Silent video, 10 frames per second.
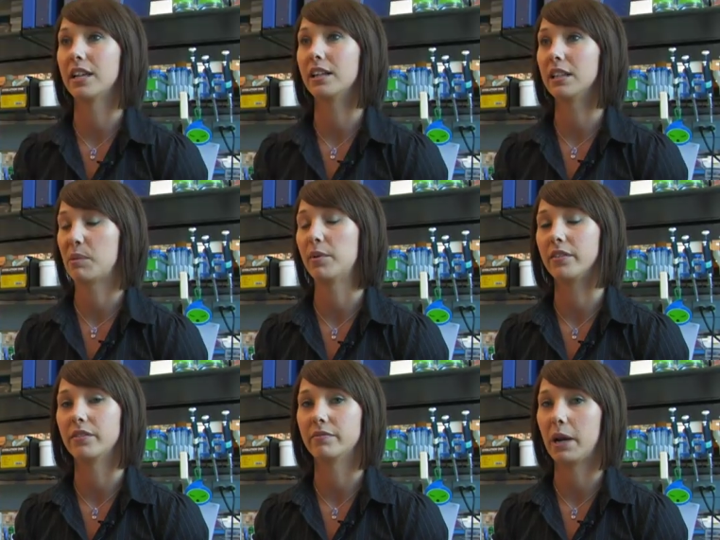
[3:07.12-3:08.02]
and a
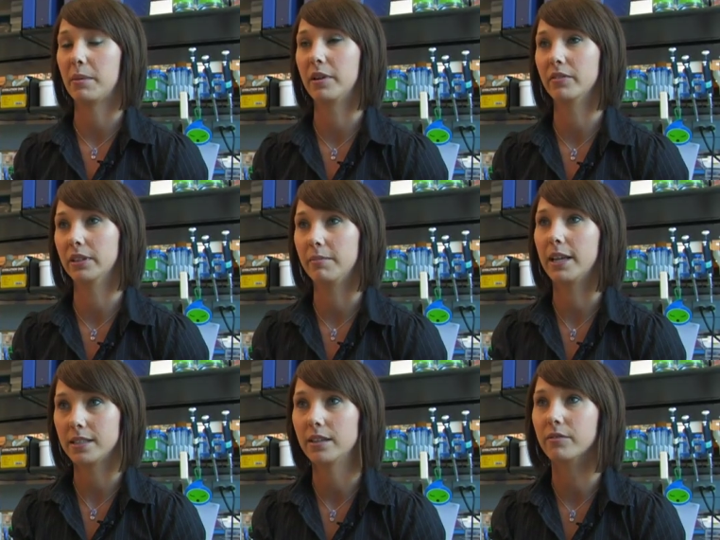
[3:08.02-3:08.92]
collaborative environment really
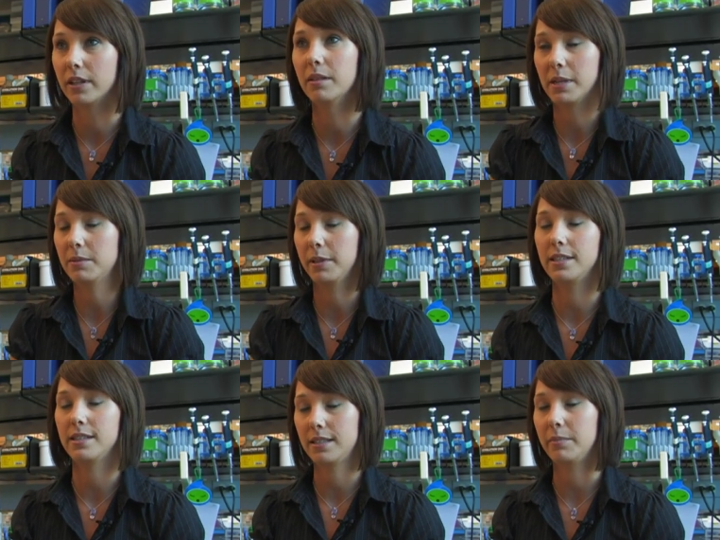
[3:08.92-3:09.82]
makes it one of the best
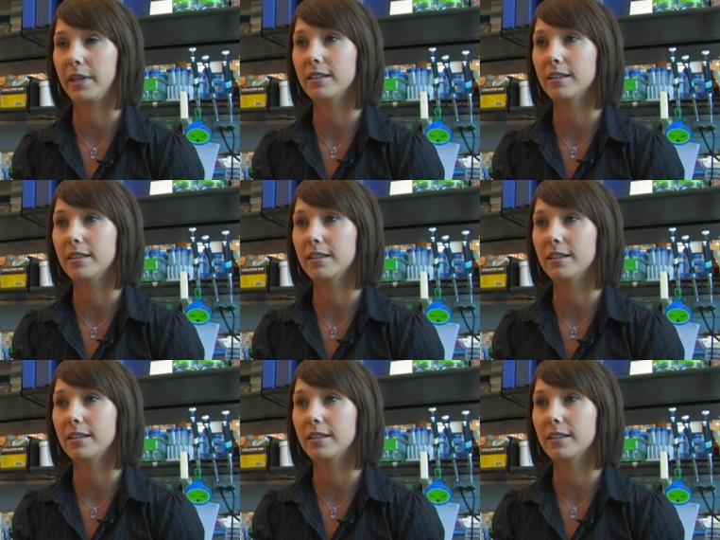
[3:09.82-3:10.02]
places to be.